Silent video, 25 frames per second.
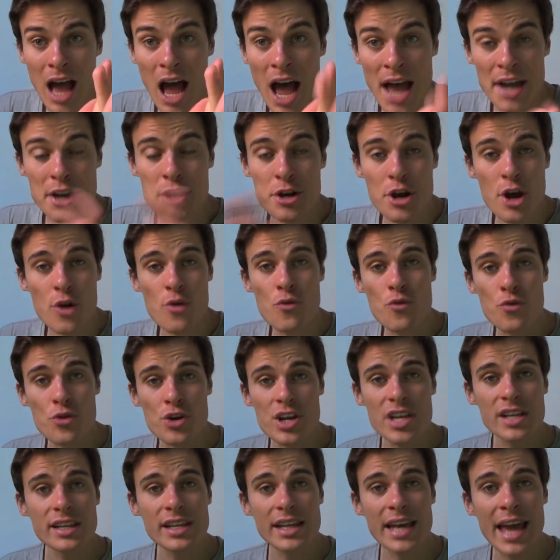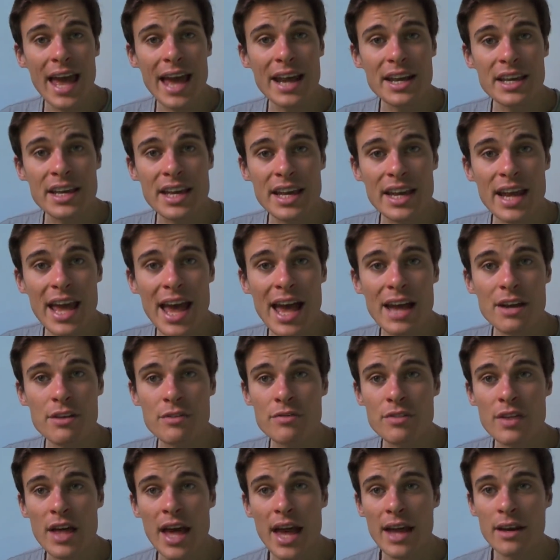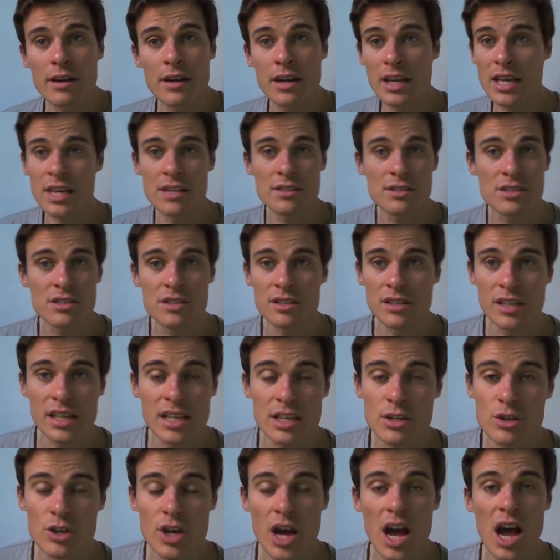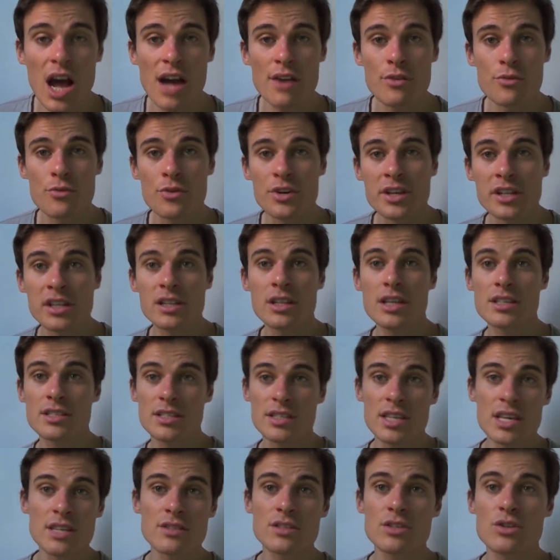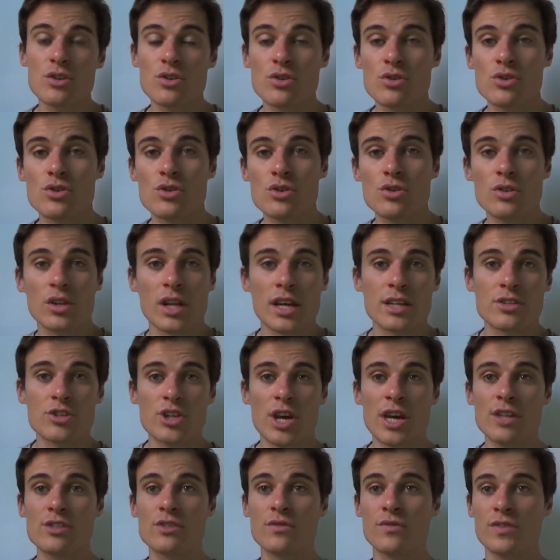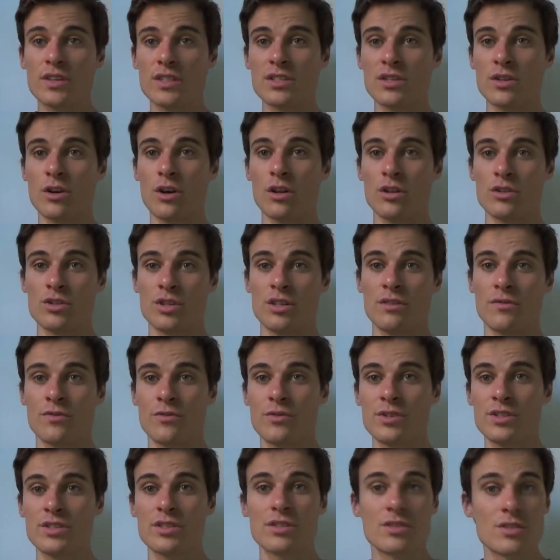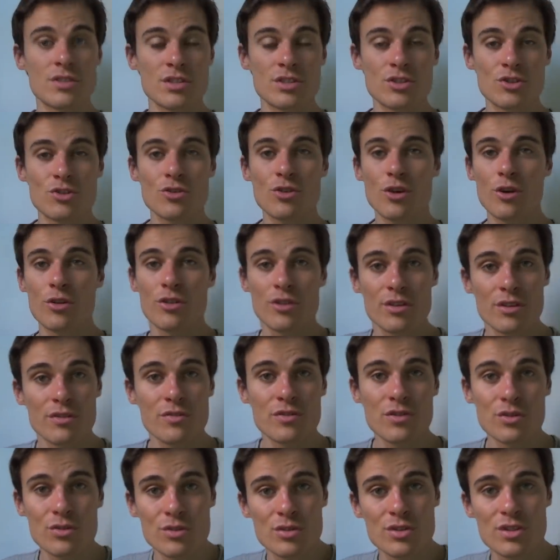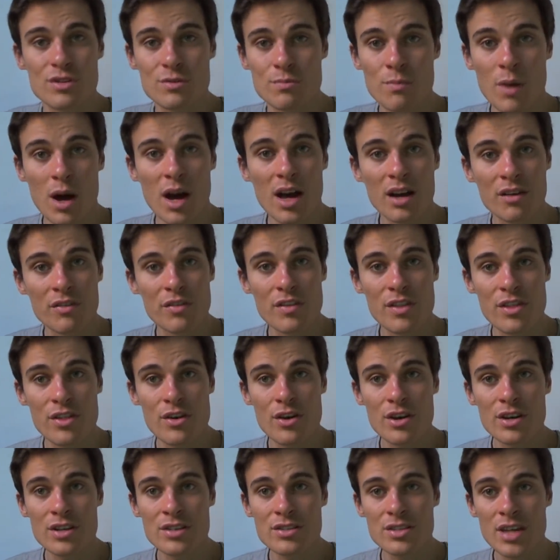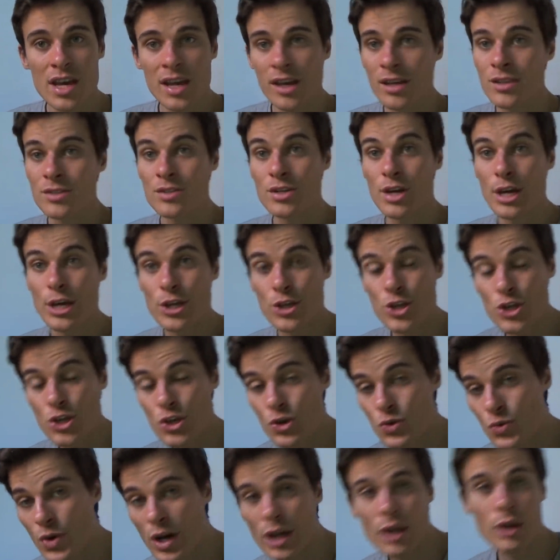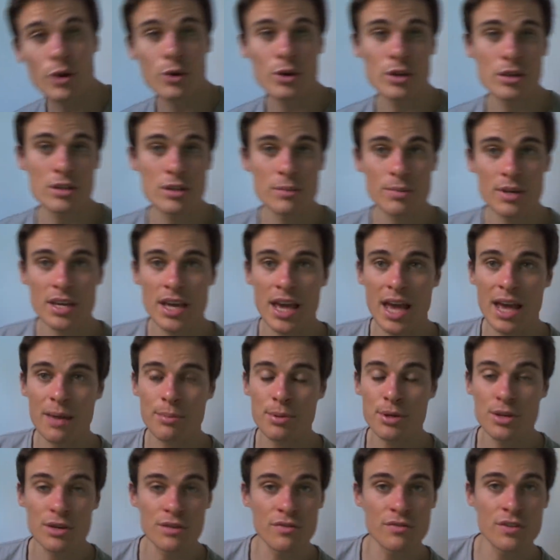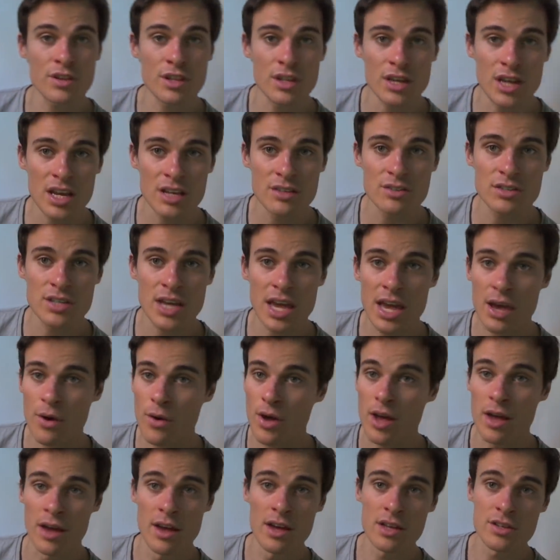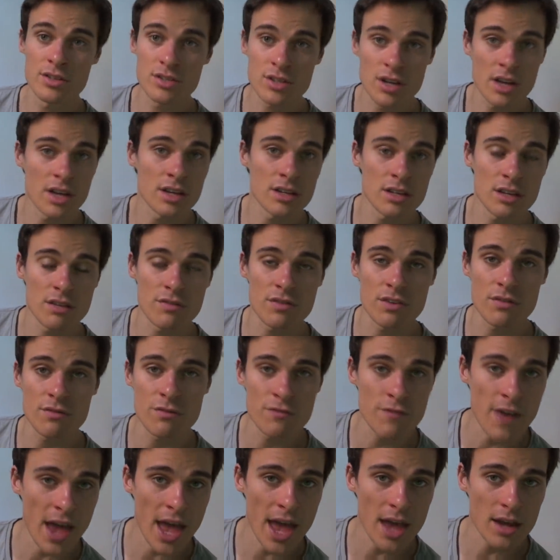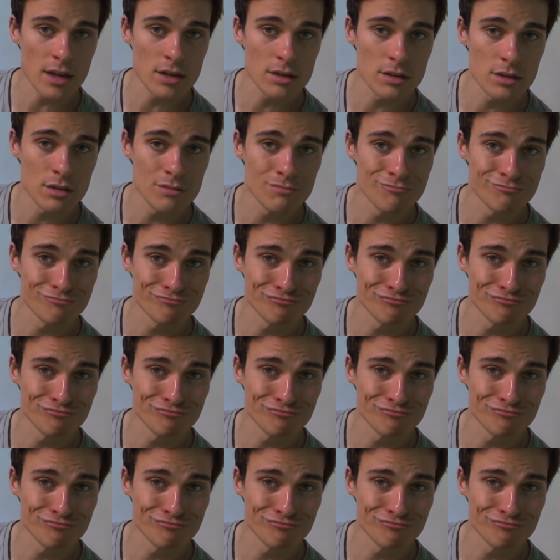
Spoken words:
I don't know really how to get out of that instantly. You can't really. There's things that you can do, like change your physiology. For instance, did you know that if you just smile for 30 seconds, you are going to be happier for the next hour? Scientific fact.